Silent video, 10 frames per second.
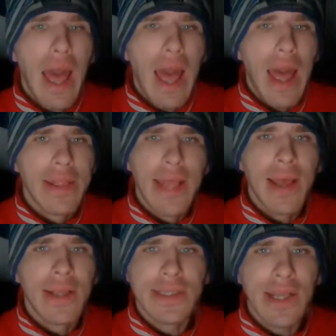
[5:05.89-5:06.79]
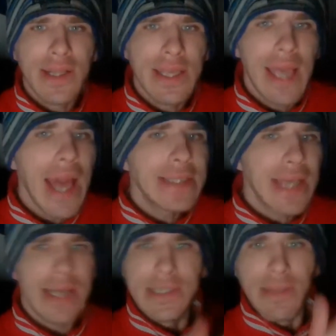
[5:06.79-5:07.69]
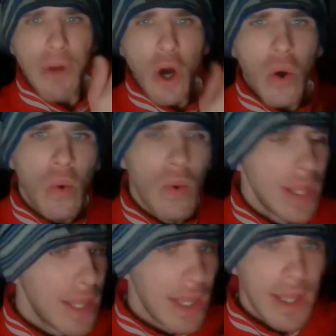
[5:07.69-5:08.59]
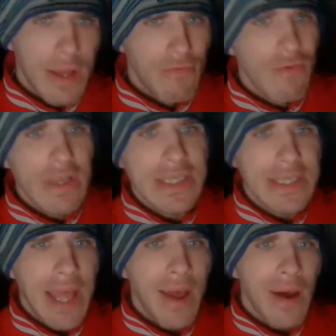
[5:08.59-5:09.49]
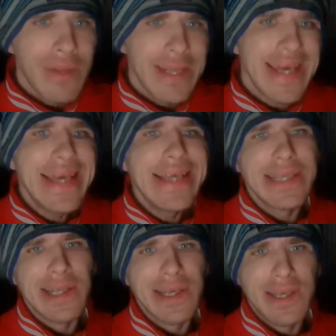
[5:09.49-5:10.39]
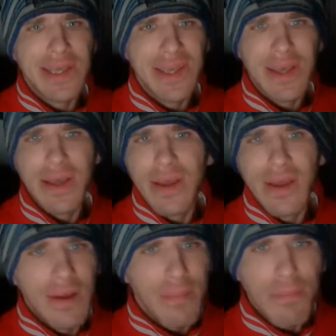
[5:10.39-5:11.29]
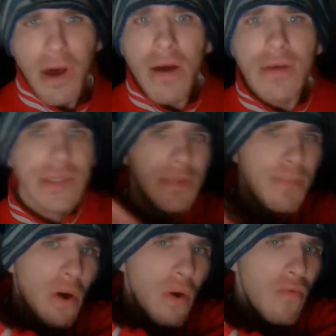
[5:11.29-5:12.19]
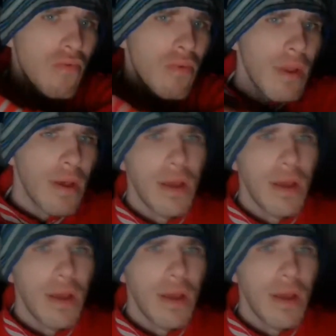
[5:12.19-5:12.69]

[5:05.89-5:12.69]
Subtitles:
And then suddenly Hazard has the ball, runs down easily, passes the ball